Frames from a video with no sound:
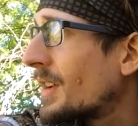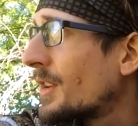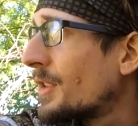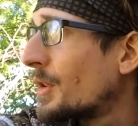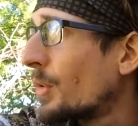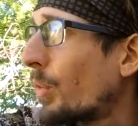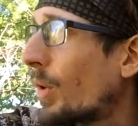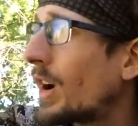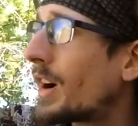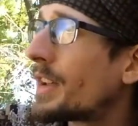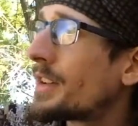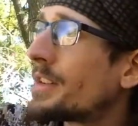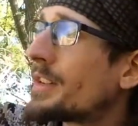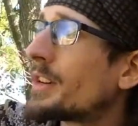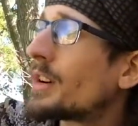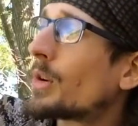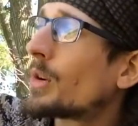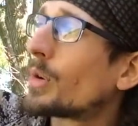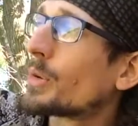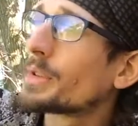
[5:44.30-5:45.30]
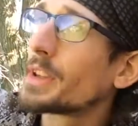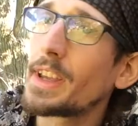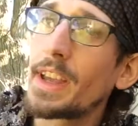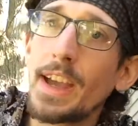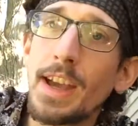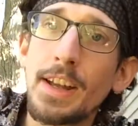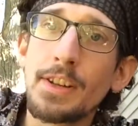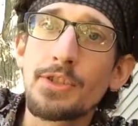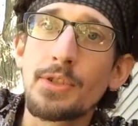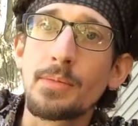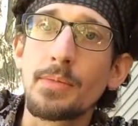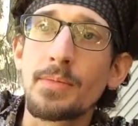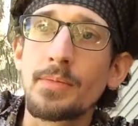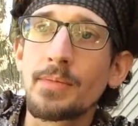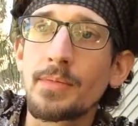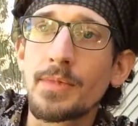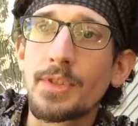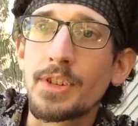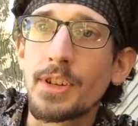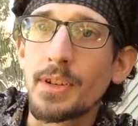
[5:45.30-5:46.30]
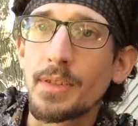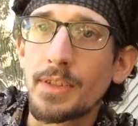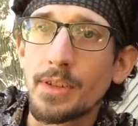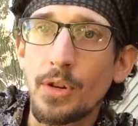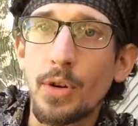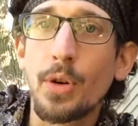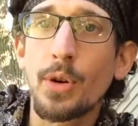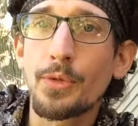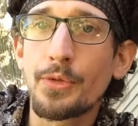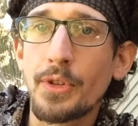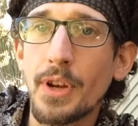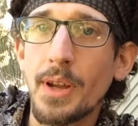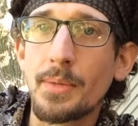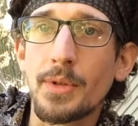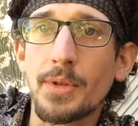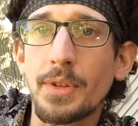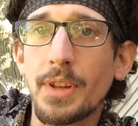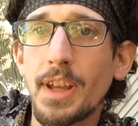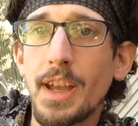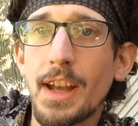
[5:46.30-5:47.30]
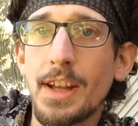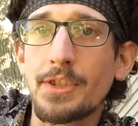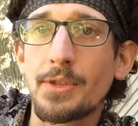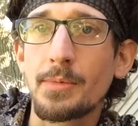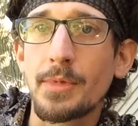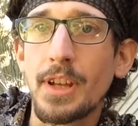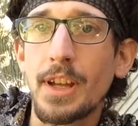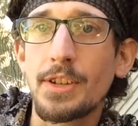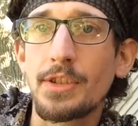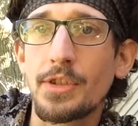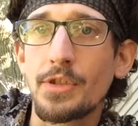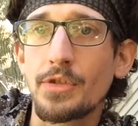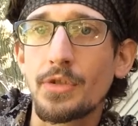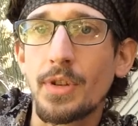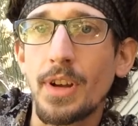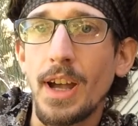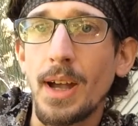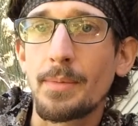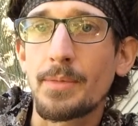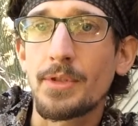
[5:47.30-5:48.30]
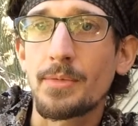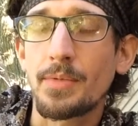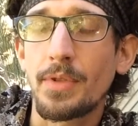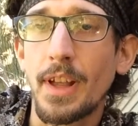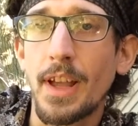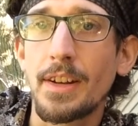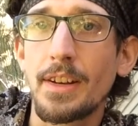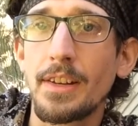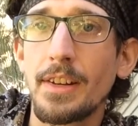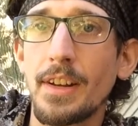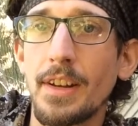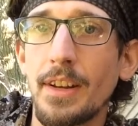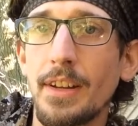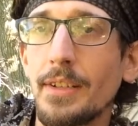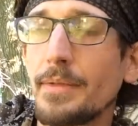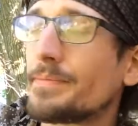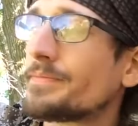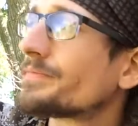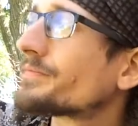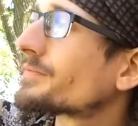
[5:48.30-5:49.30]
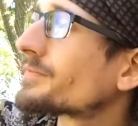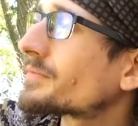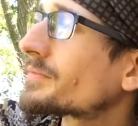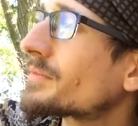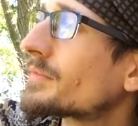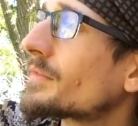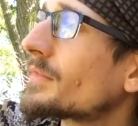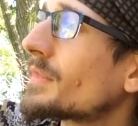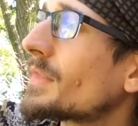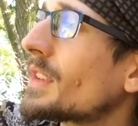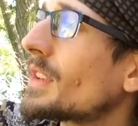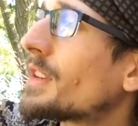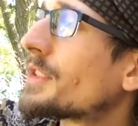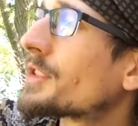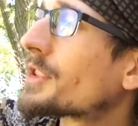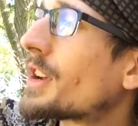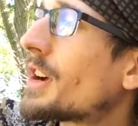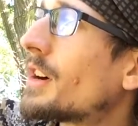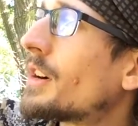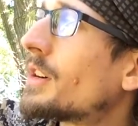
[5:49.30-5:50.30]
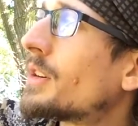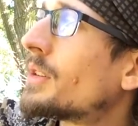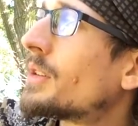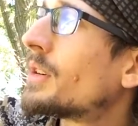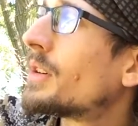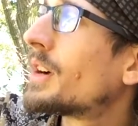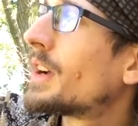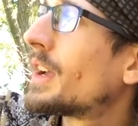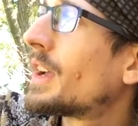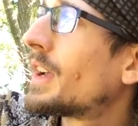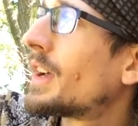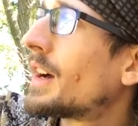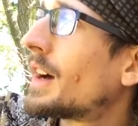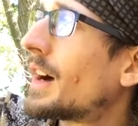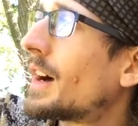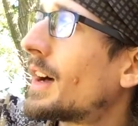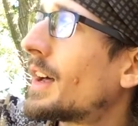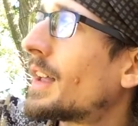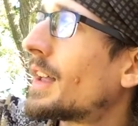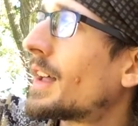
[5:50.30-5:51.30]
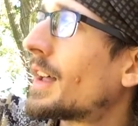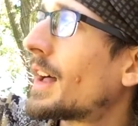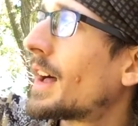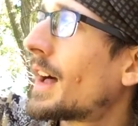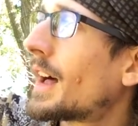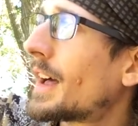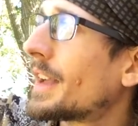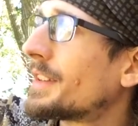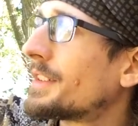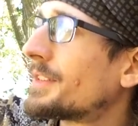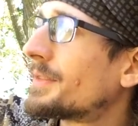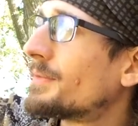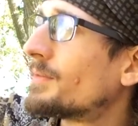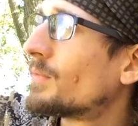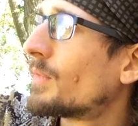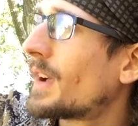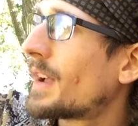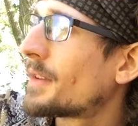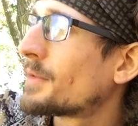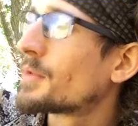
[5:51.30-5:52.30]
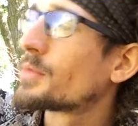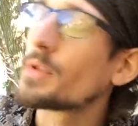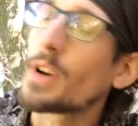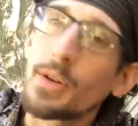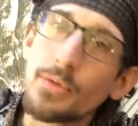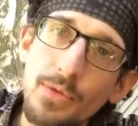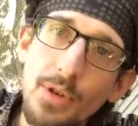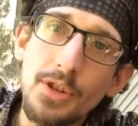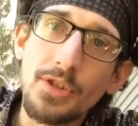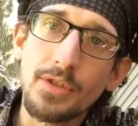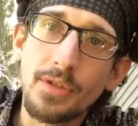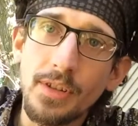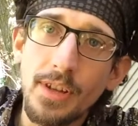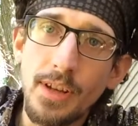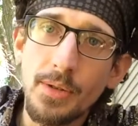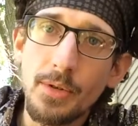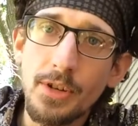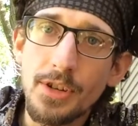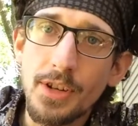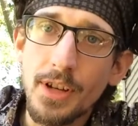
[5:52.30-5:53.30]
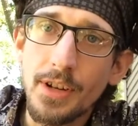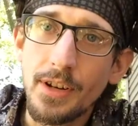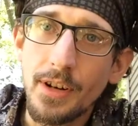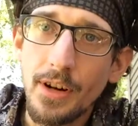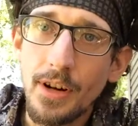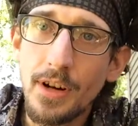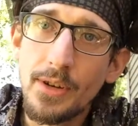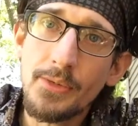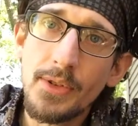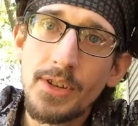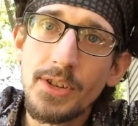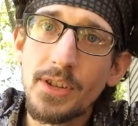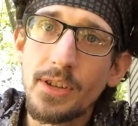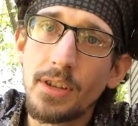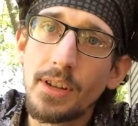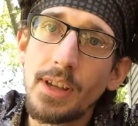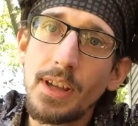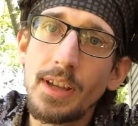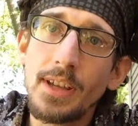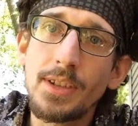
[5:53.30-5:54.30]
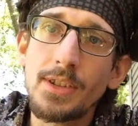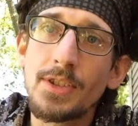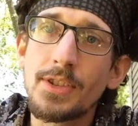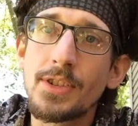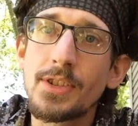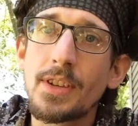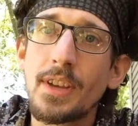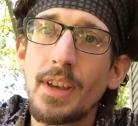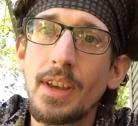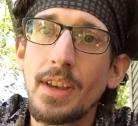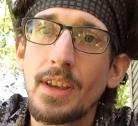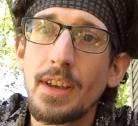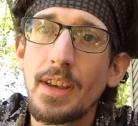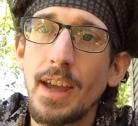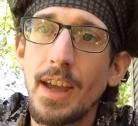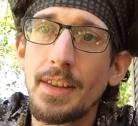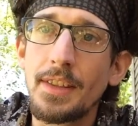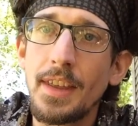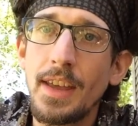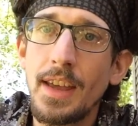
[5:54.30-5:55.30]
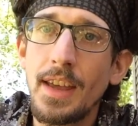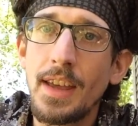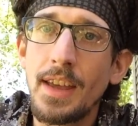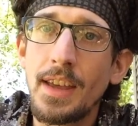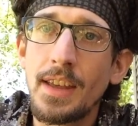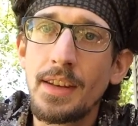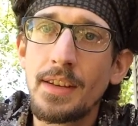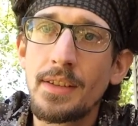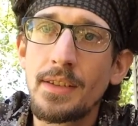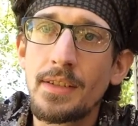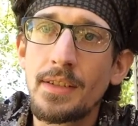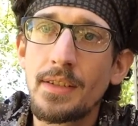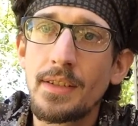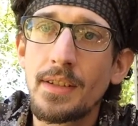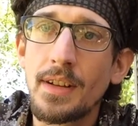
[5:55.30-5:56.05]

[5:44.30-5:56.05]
the one only had the cold frame only had some kitchen scraps planted in it. So I originally was going to harvest the leeks and then